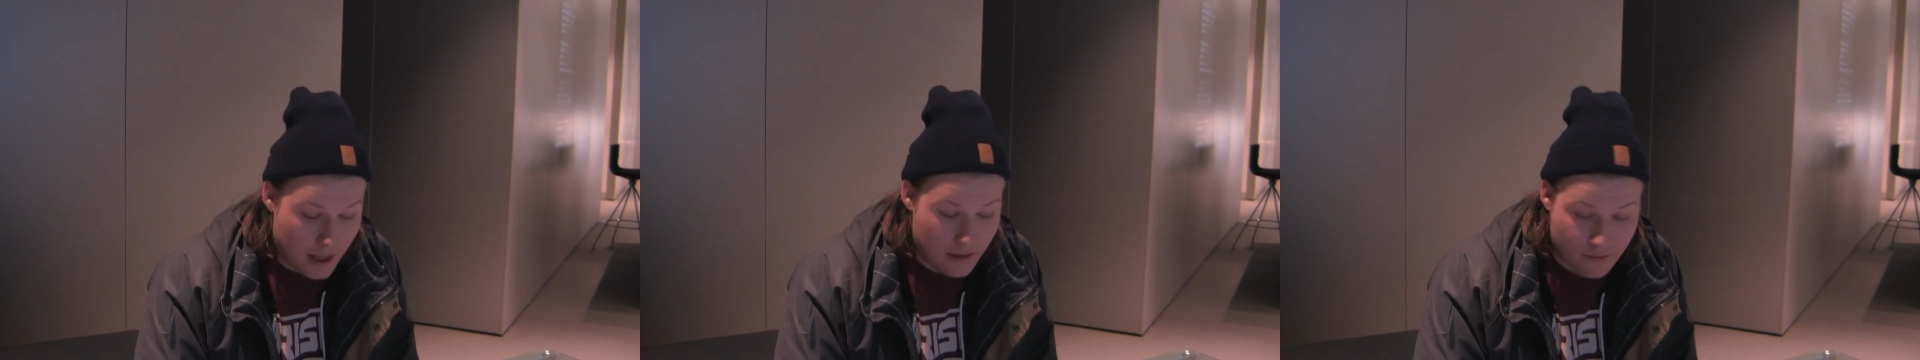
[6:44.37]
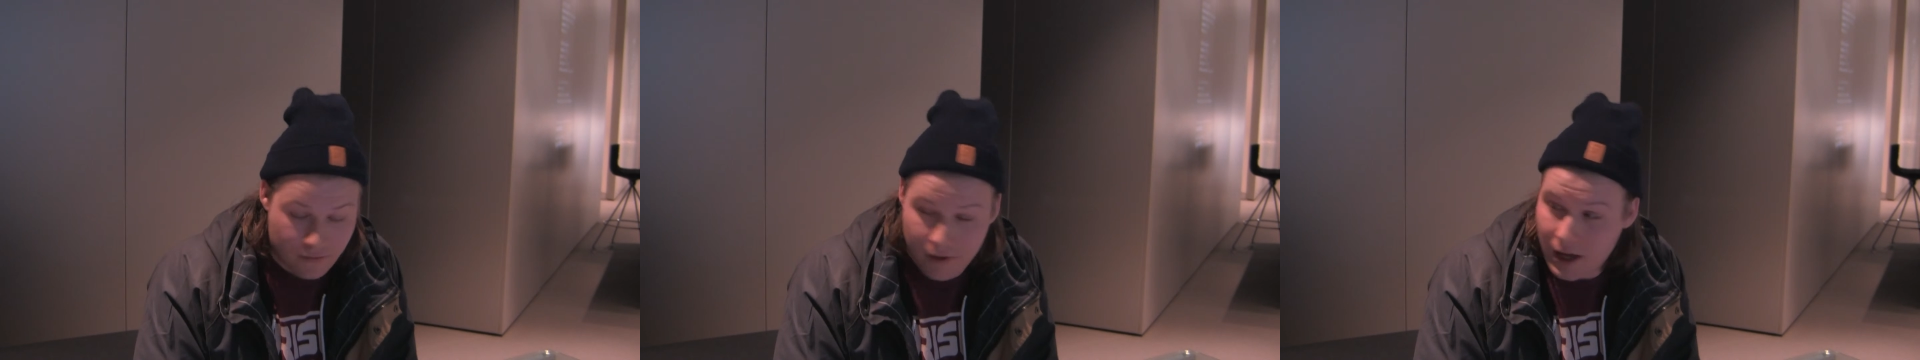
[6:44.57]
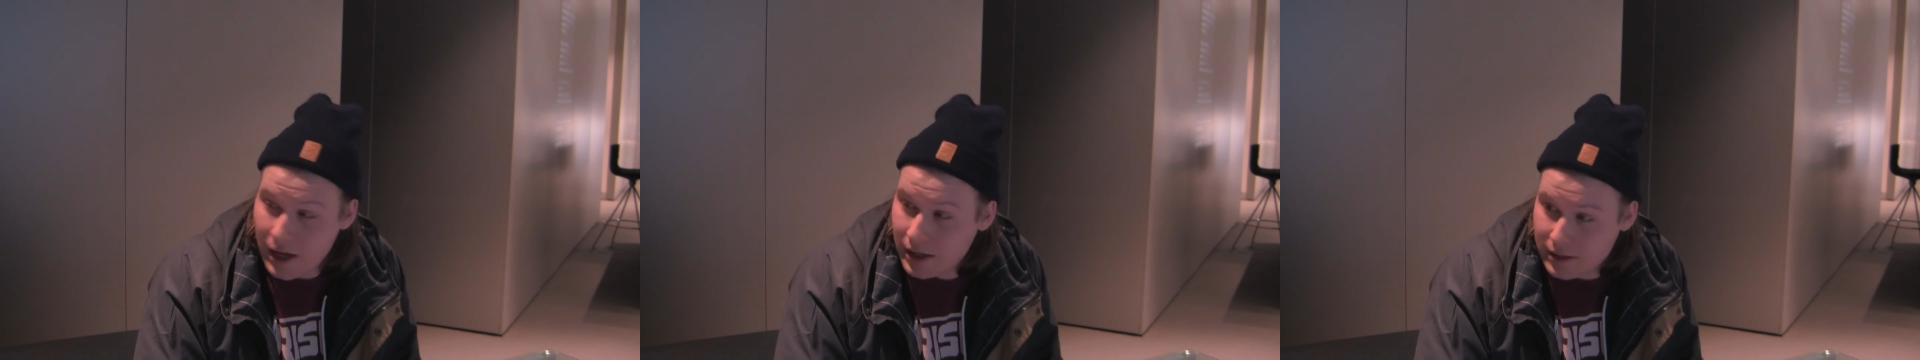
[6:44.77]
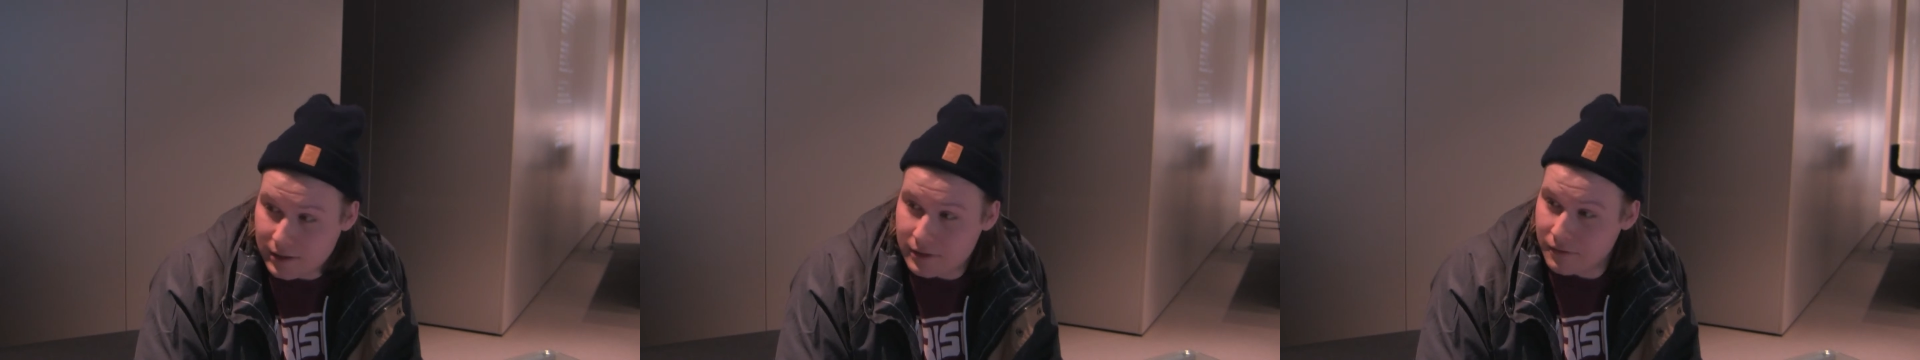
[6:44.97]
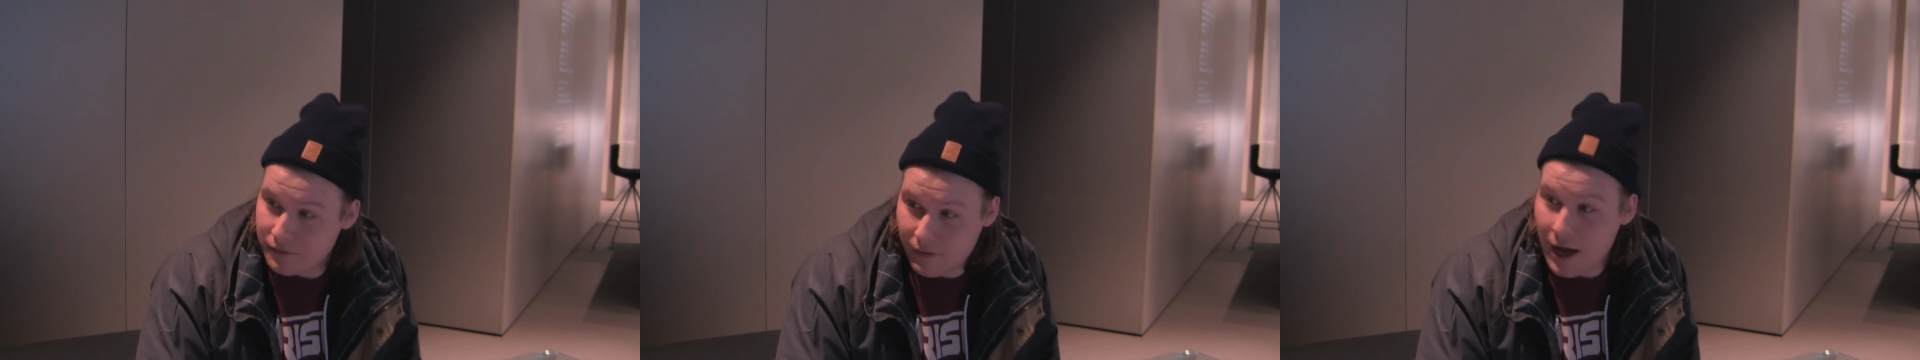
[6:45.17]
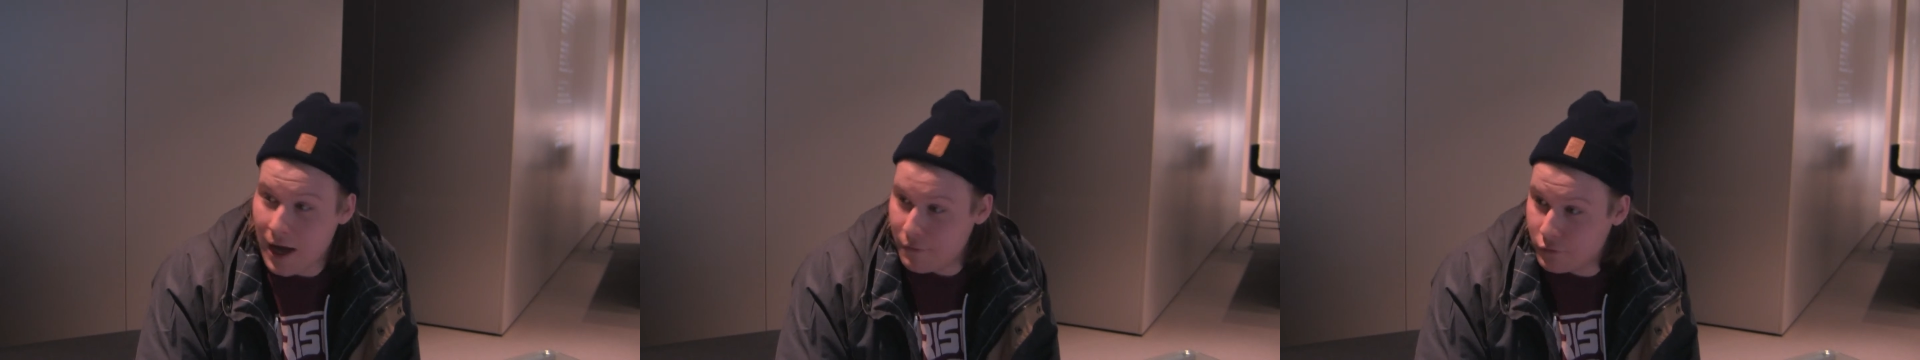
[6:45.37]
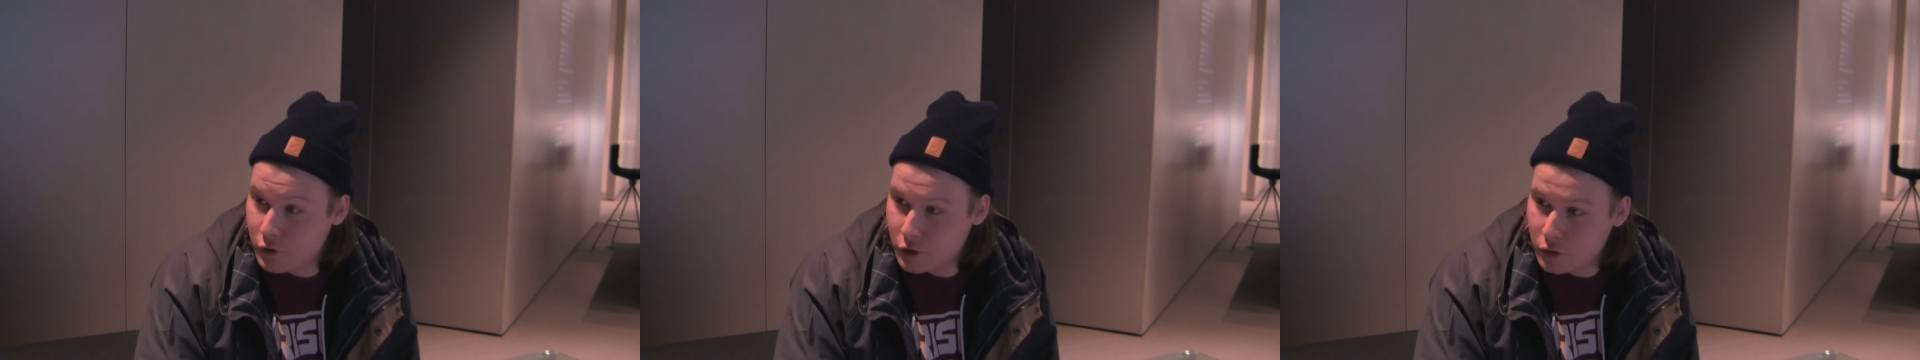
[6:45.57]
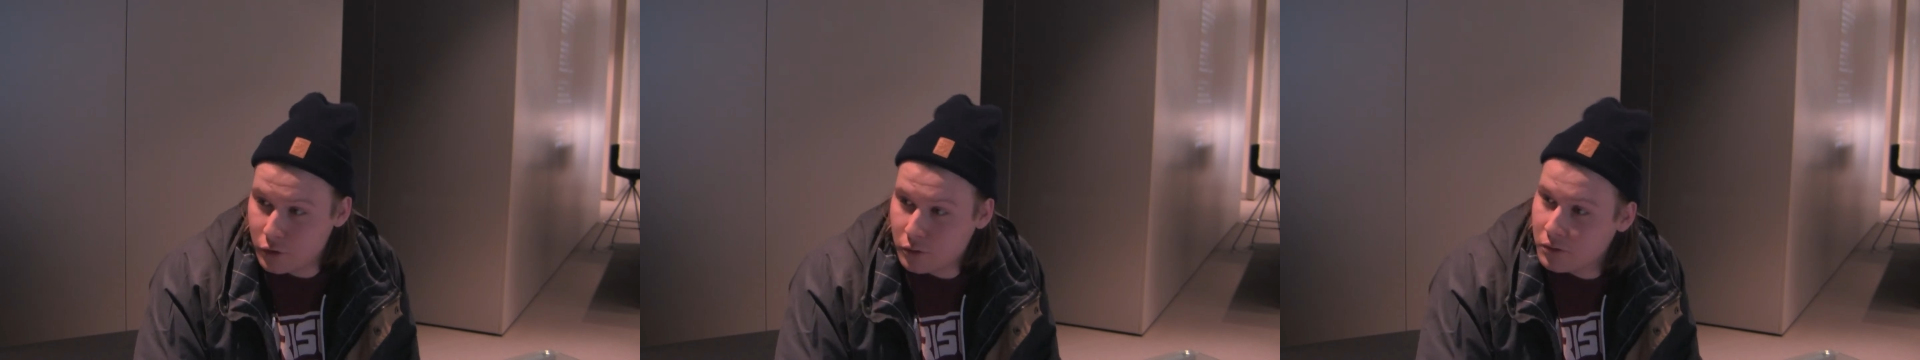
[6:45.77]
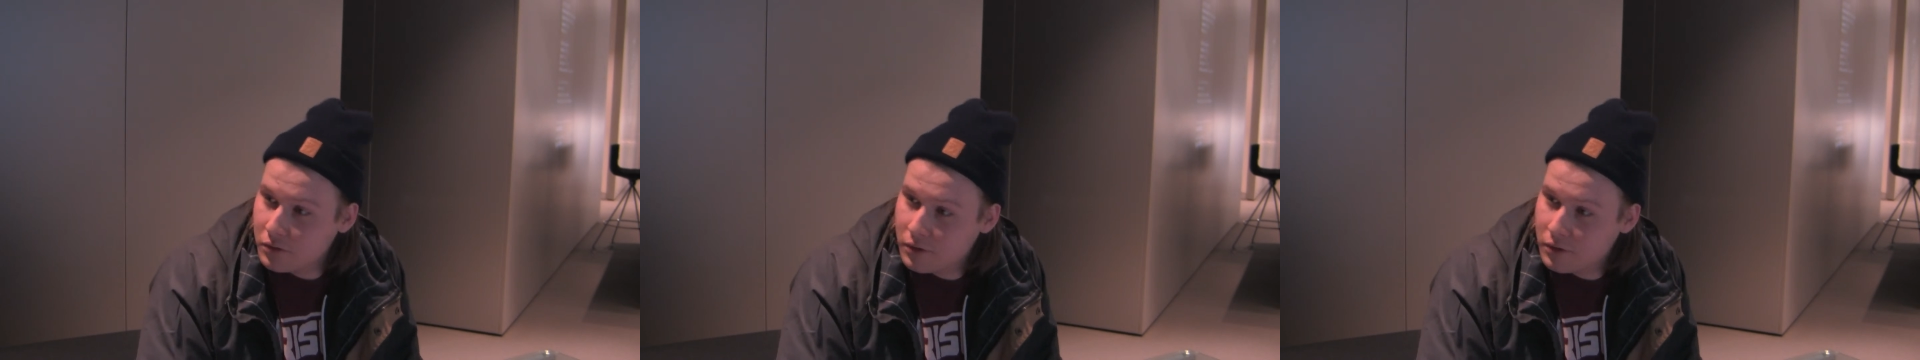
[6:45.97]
as far as 5 too.